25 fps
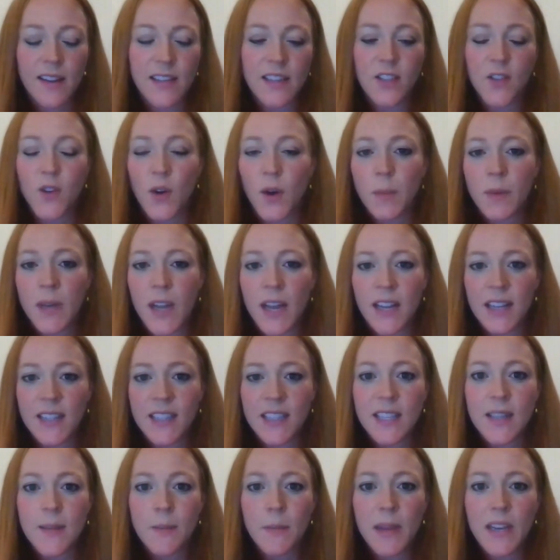adsorbed
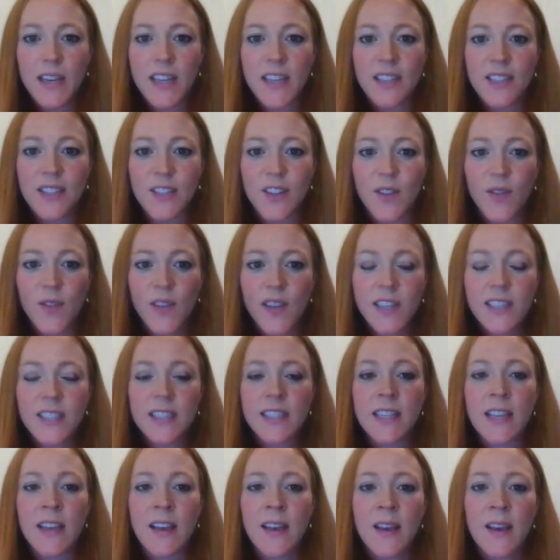onto the media
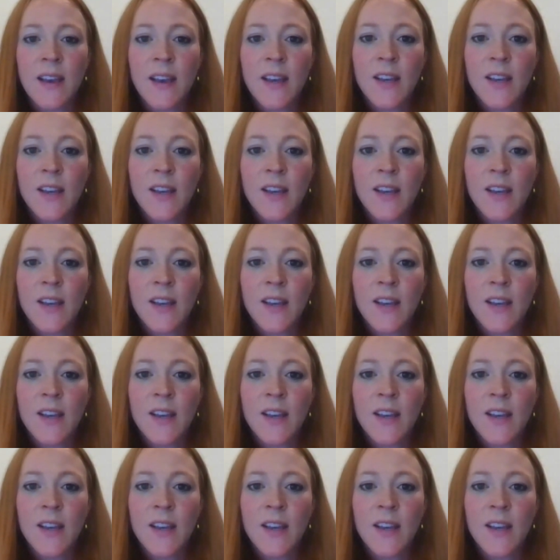surface.